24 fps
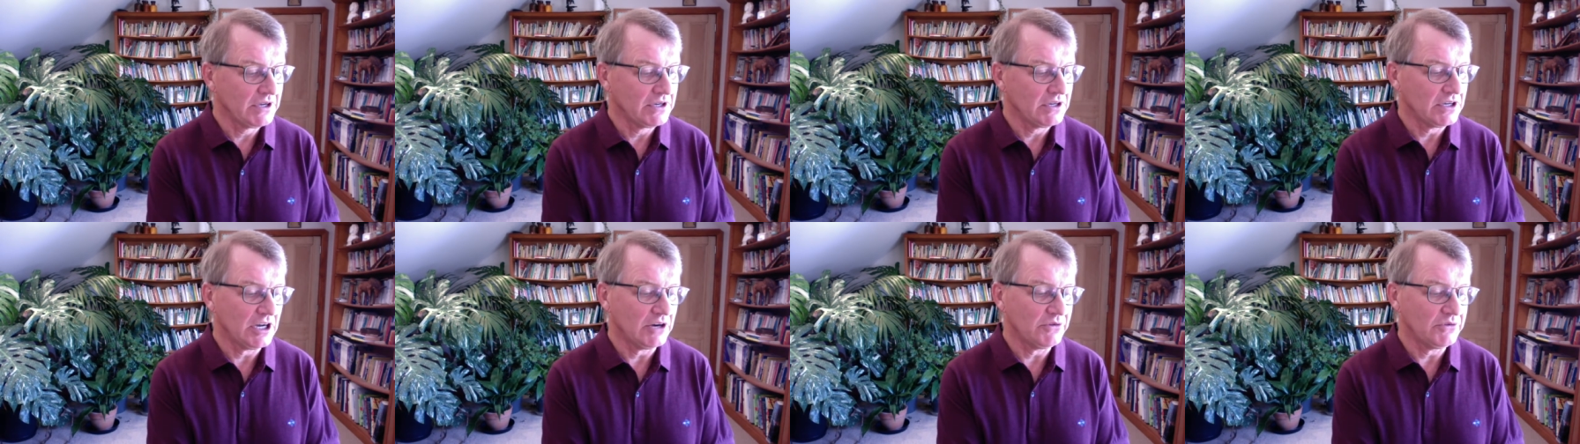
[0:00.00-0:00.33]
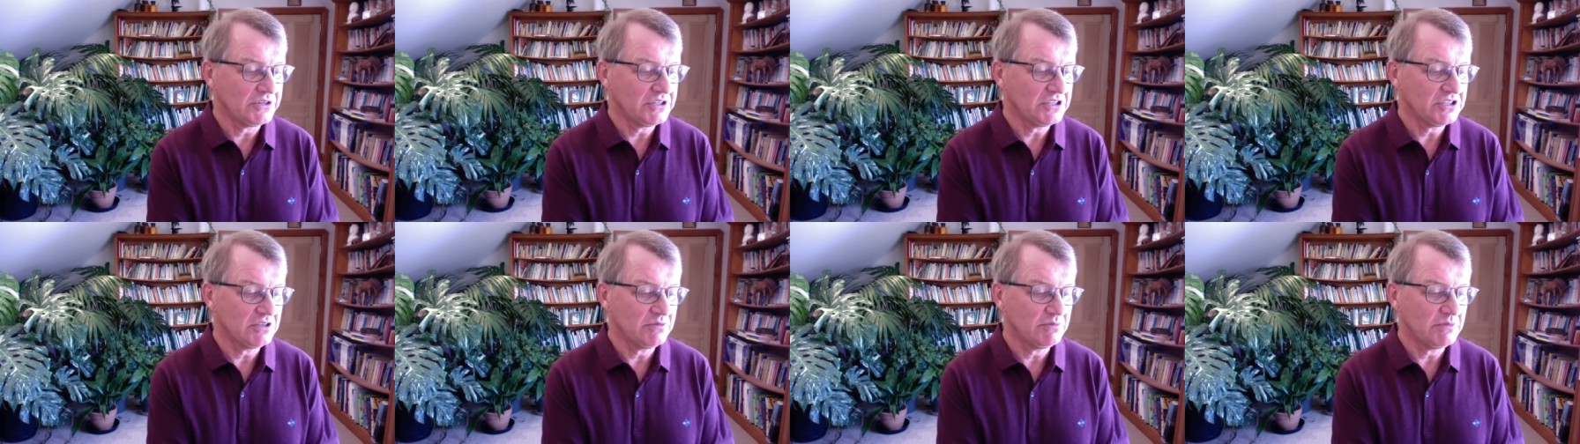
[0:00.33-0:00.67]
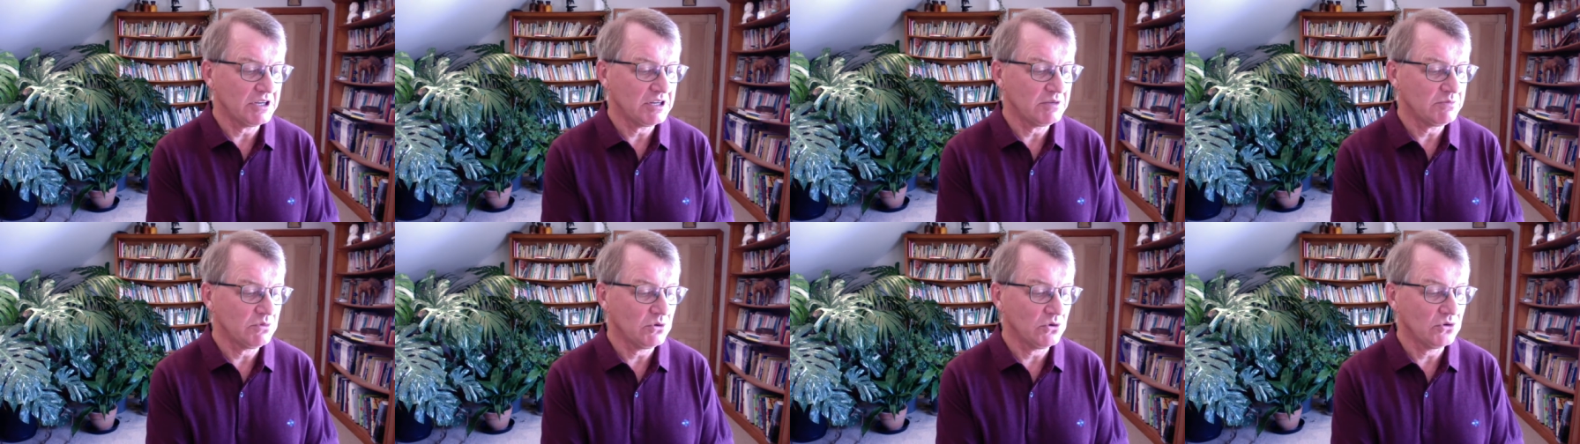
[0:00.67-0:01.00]
I went into
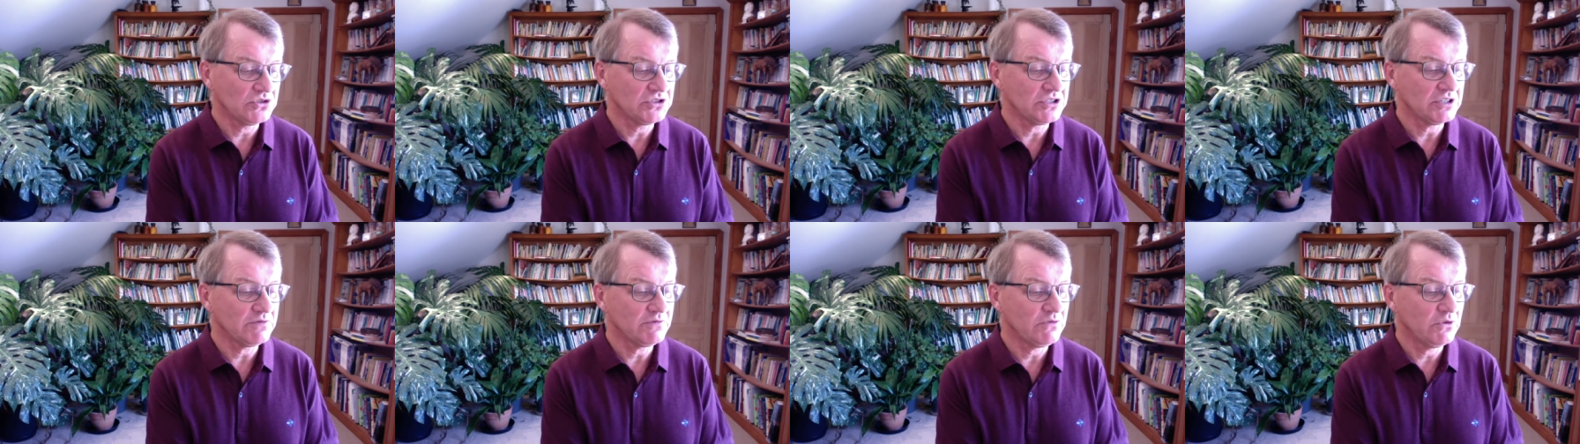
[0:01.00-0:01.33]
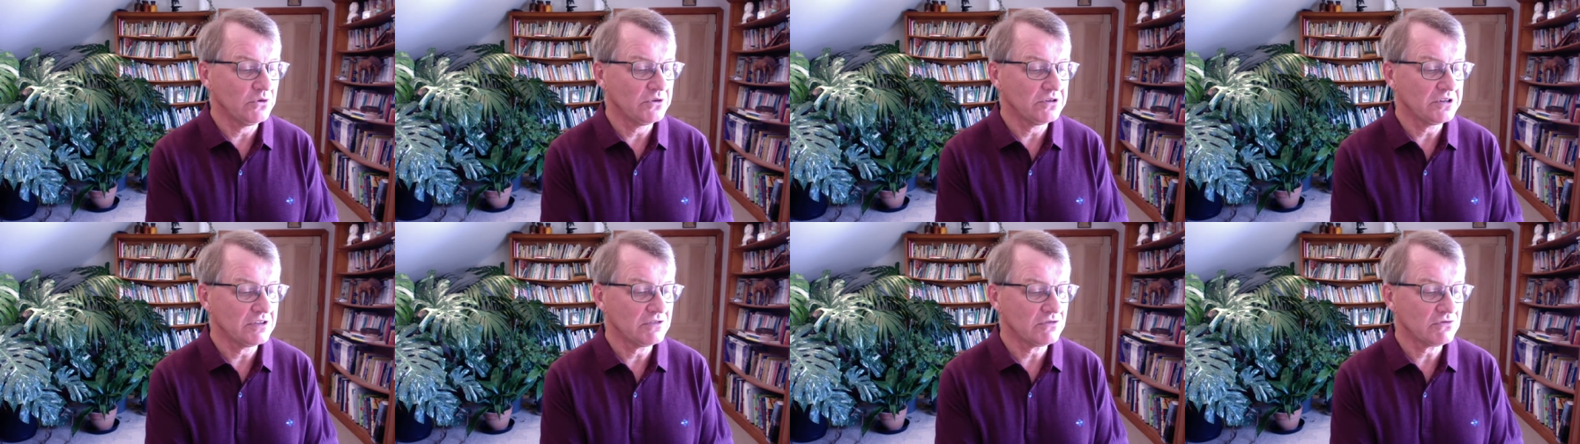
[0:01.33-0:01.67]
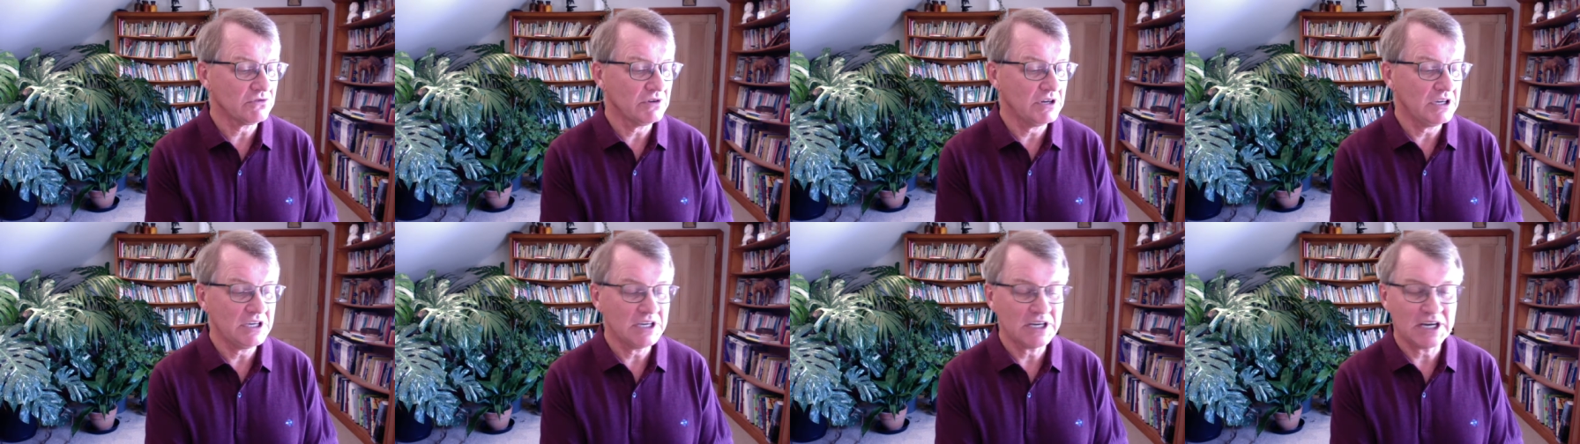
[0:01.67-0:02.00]
menopause at
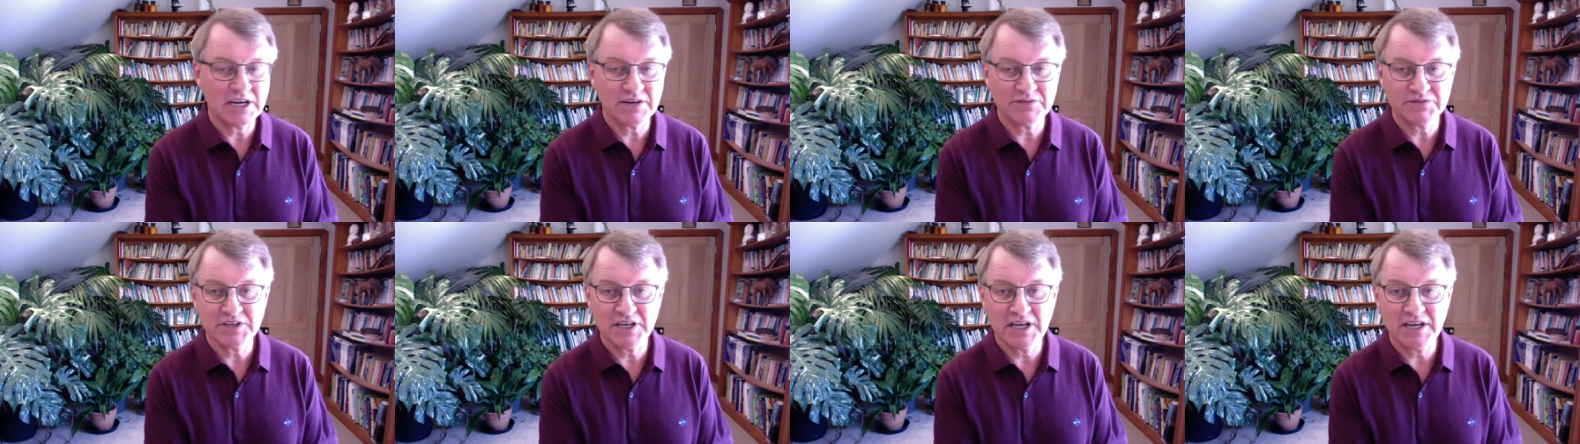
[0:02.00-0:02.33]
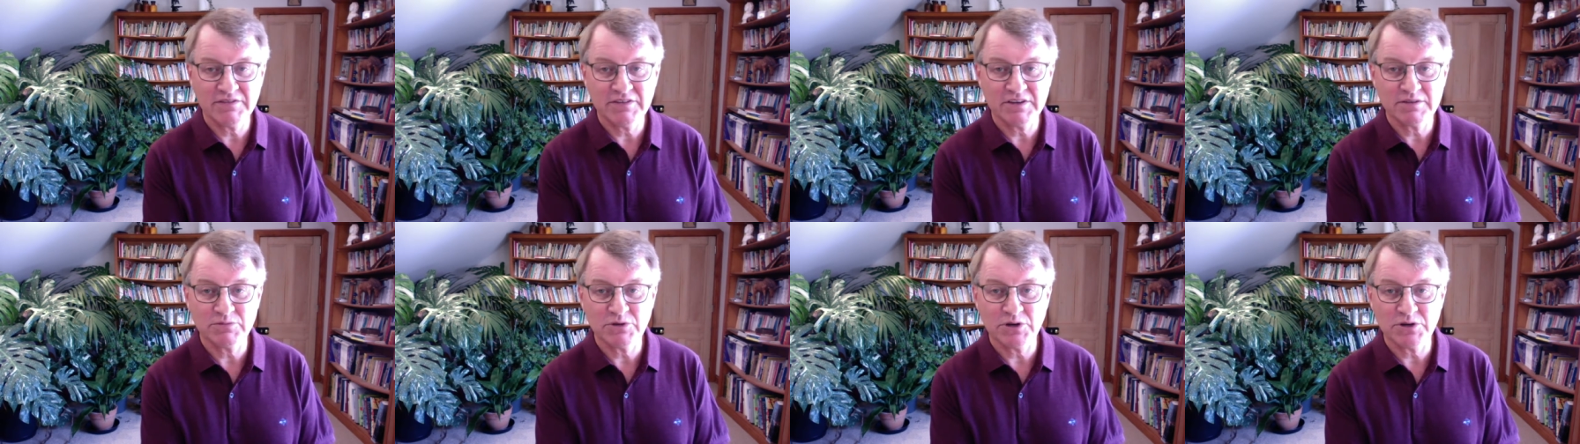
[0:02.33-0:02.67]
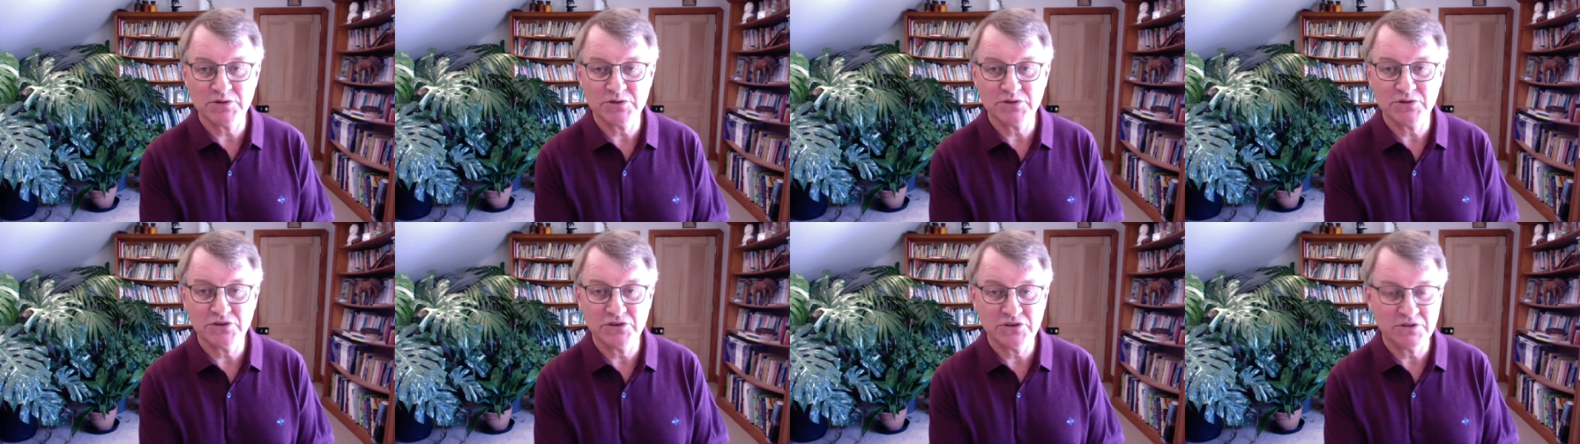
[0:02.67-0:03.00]
43 after having my
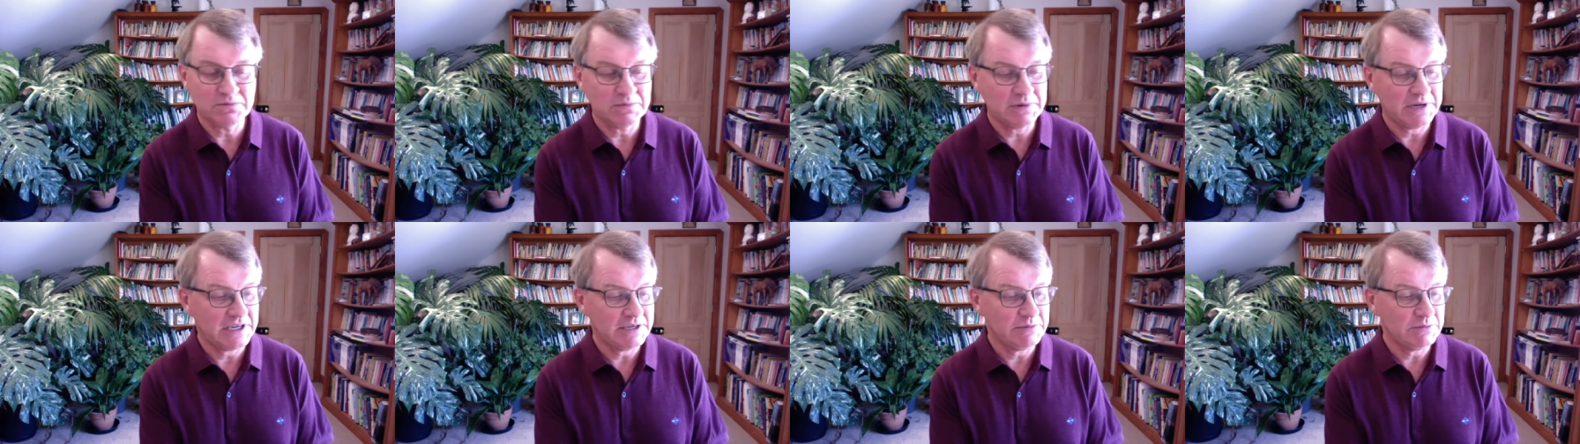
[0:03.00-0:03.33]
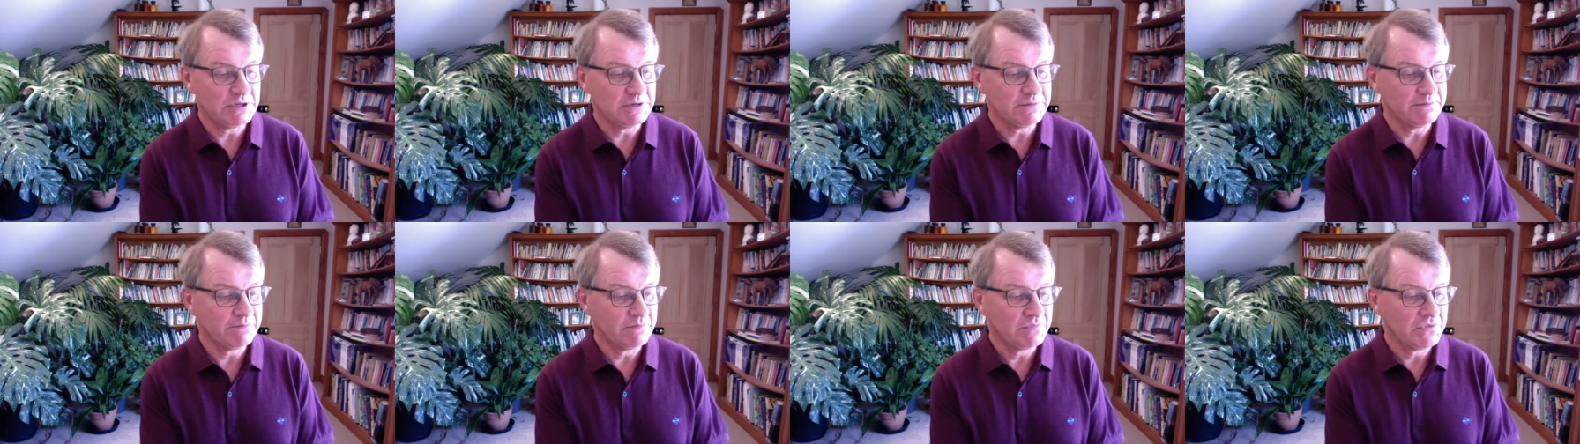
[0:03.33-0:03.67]
third baby.